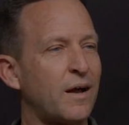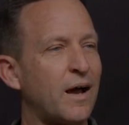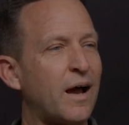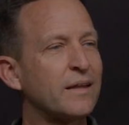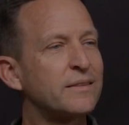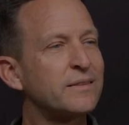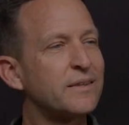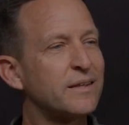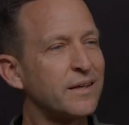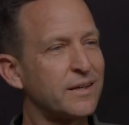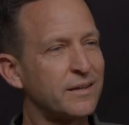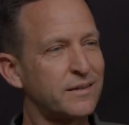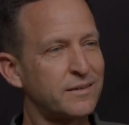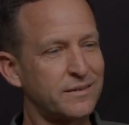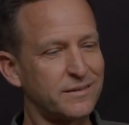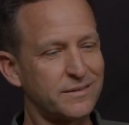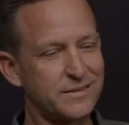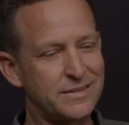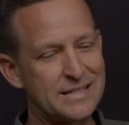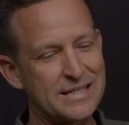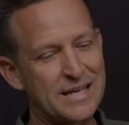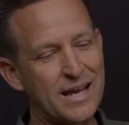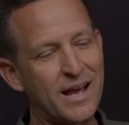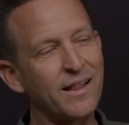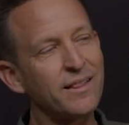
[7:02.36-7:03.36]
I
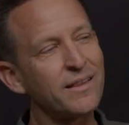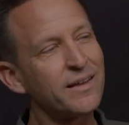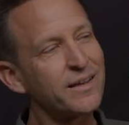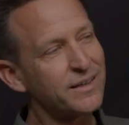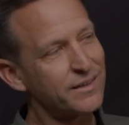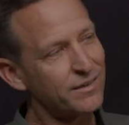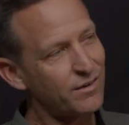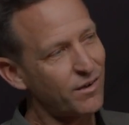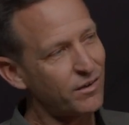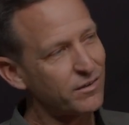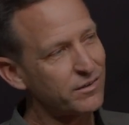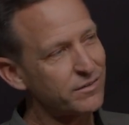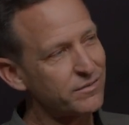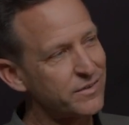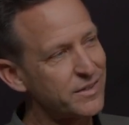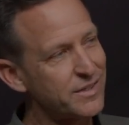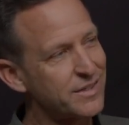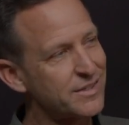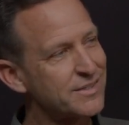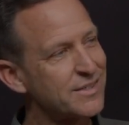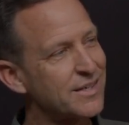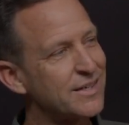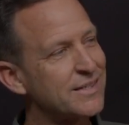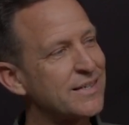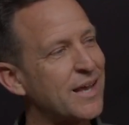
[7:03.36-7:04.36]
think, telling in all of
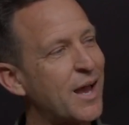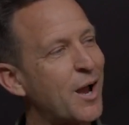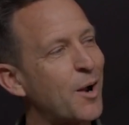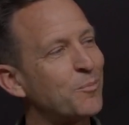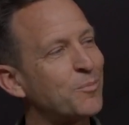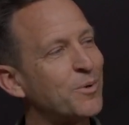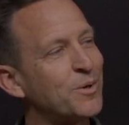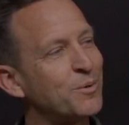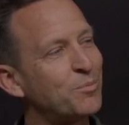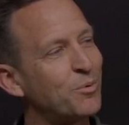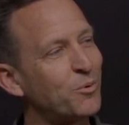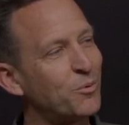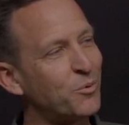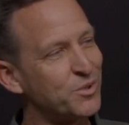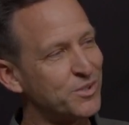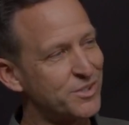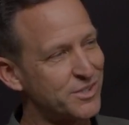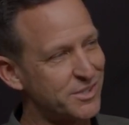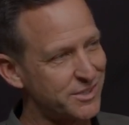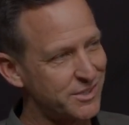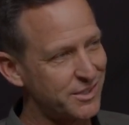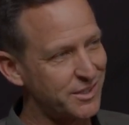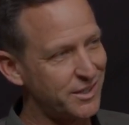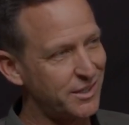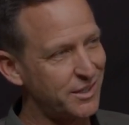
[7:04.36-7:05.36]
this is how people would
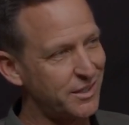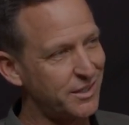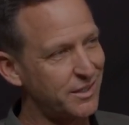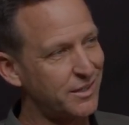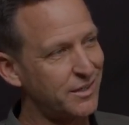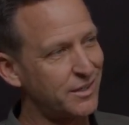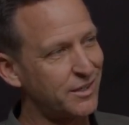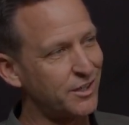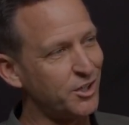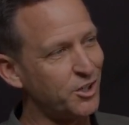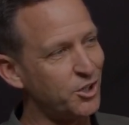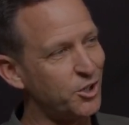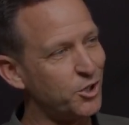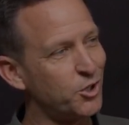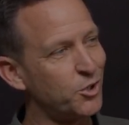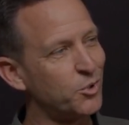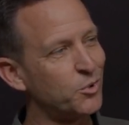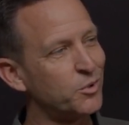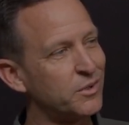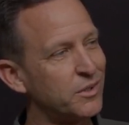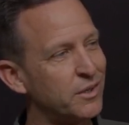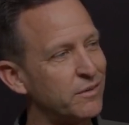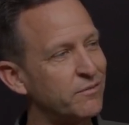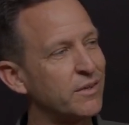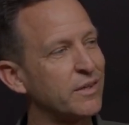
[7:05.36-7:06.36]
see
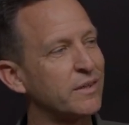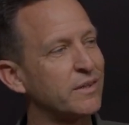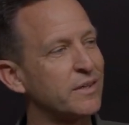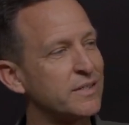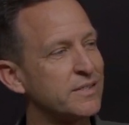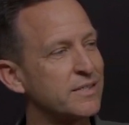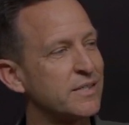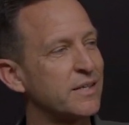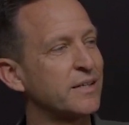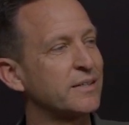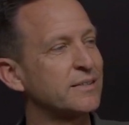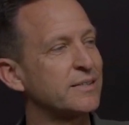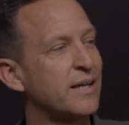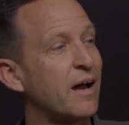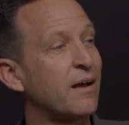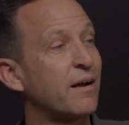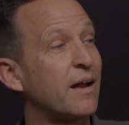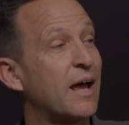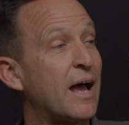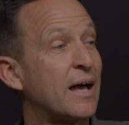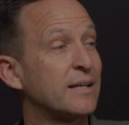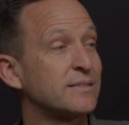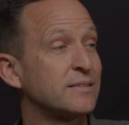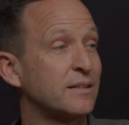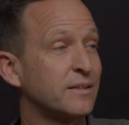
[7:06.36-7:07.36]
you living these things
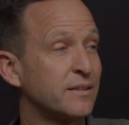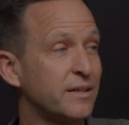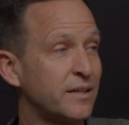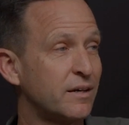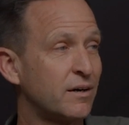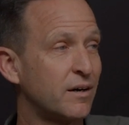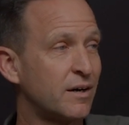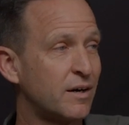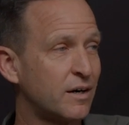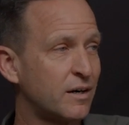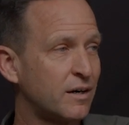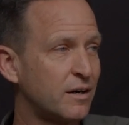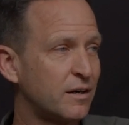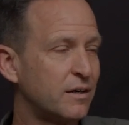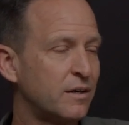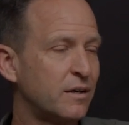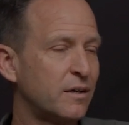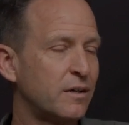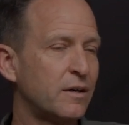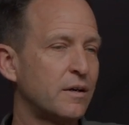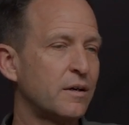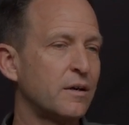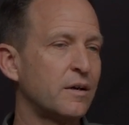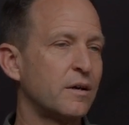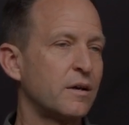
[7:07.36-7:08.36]
out as a leader.
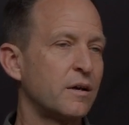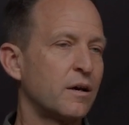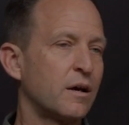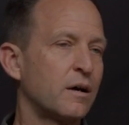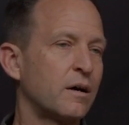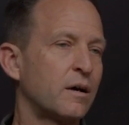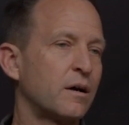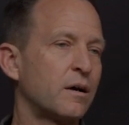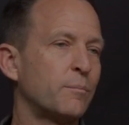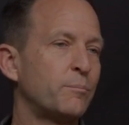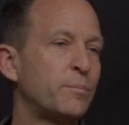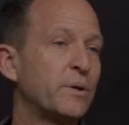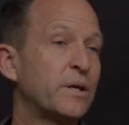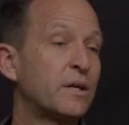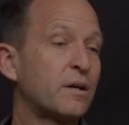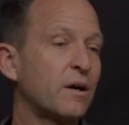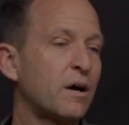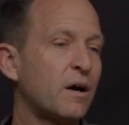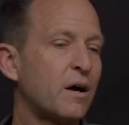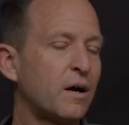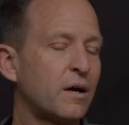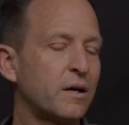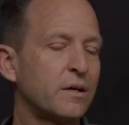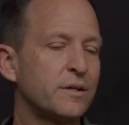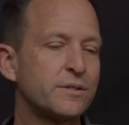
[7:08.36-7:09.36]

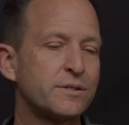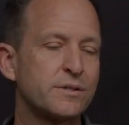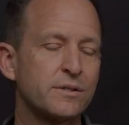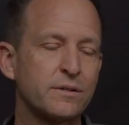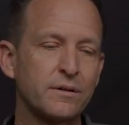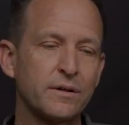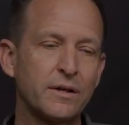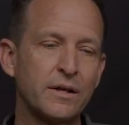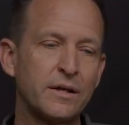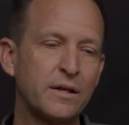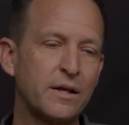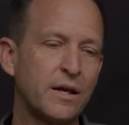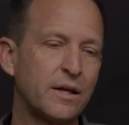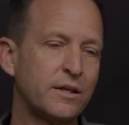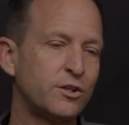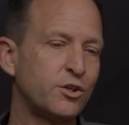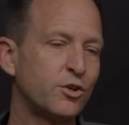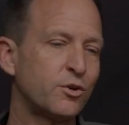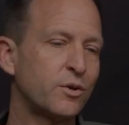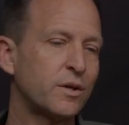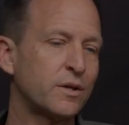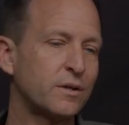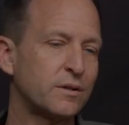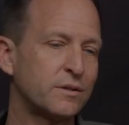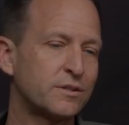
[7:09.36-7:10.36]
Because
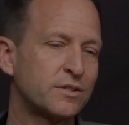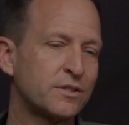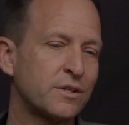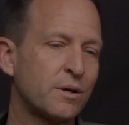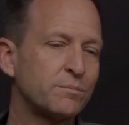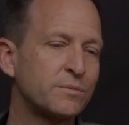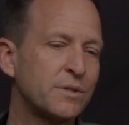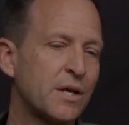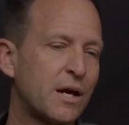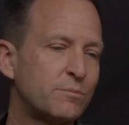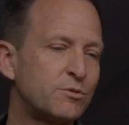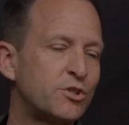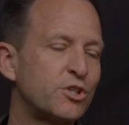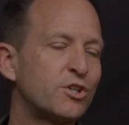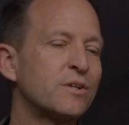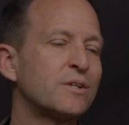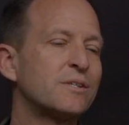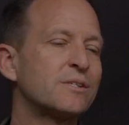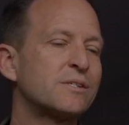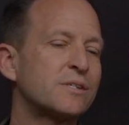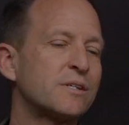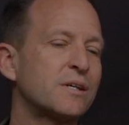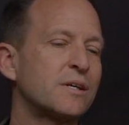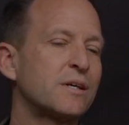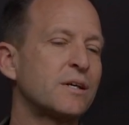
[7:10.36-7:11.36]
sometimes you
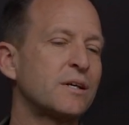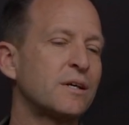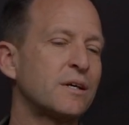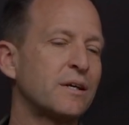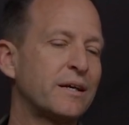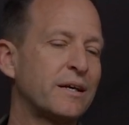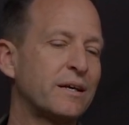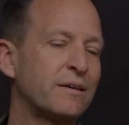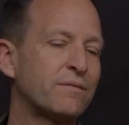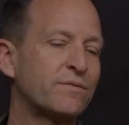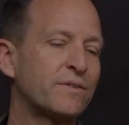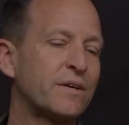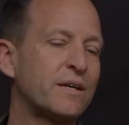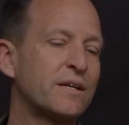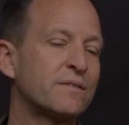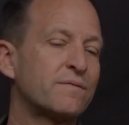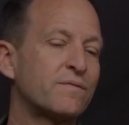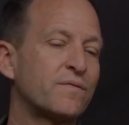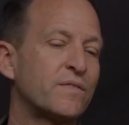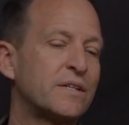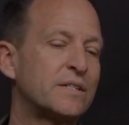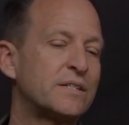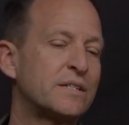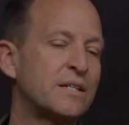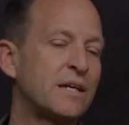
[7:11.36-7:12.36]
can see
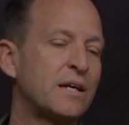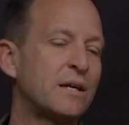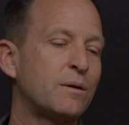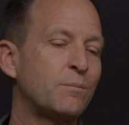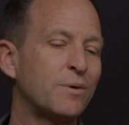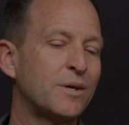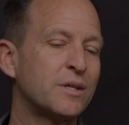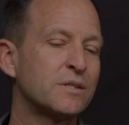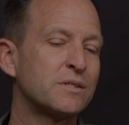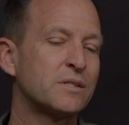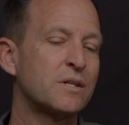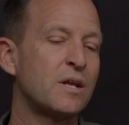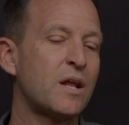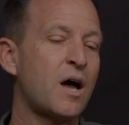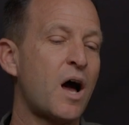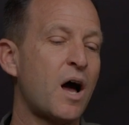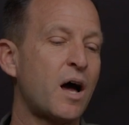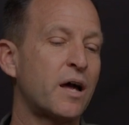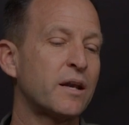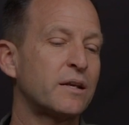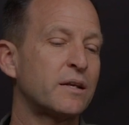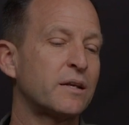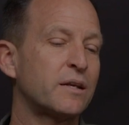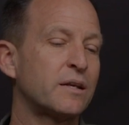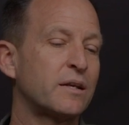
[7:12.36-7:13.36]
if the
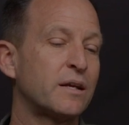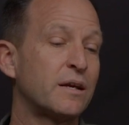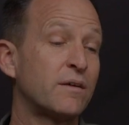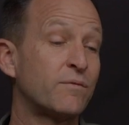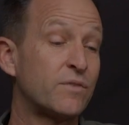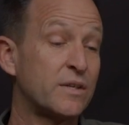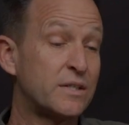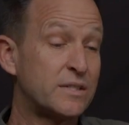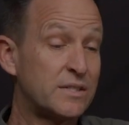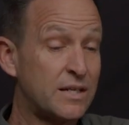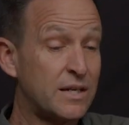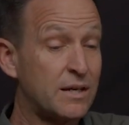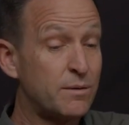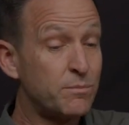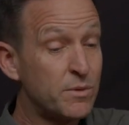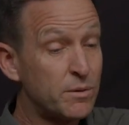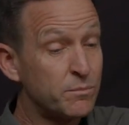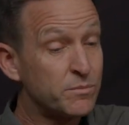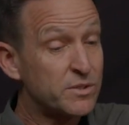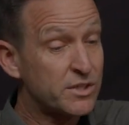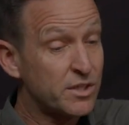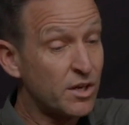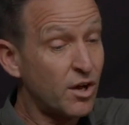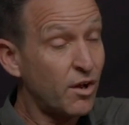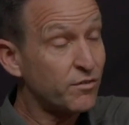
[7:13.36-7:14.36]
team
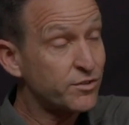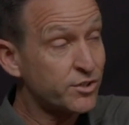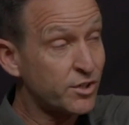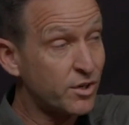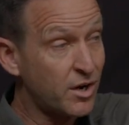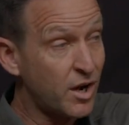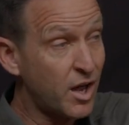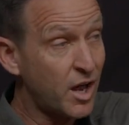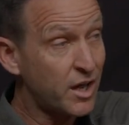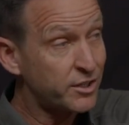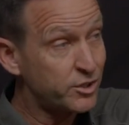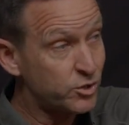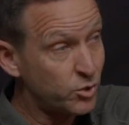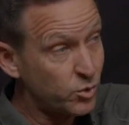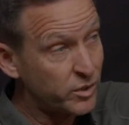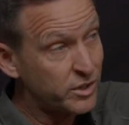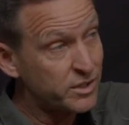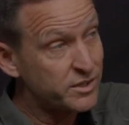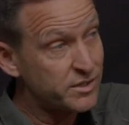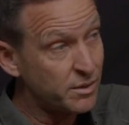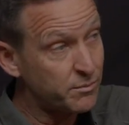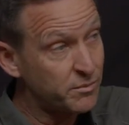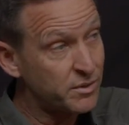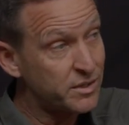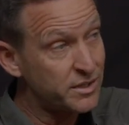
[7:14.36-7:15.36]
themselves are not
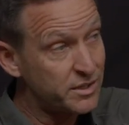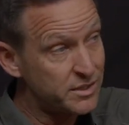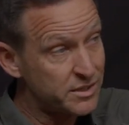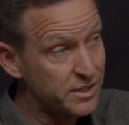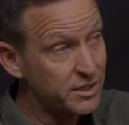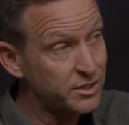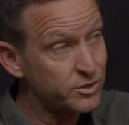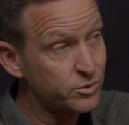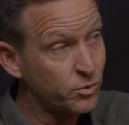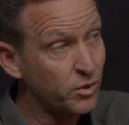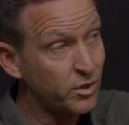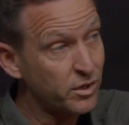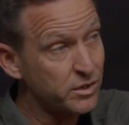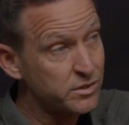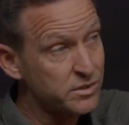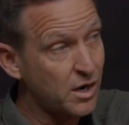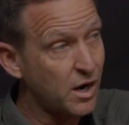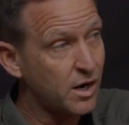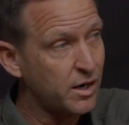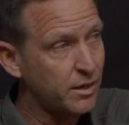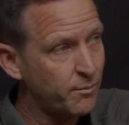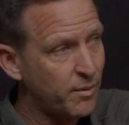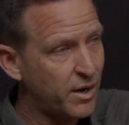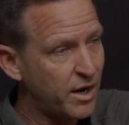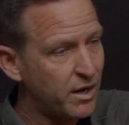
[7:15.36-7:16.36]
doing some of these things we're going to
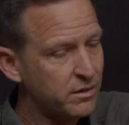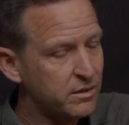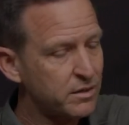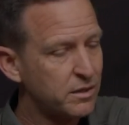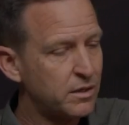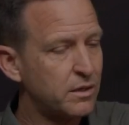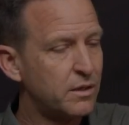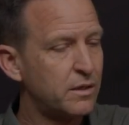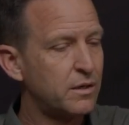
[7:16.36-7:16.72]
talk about,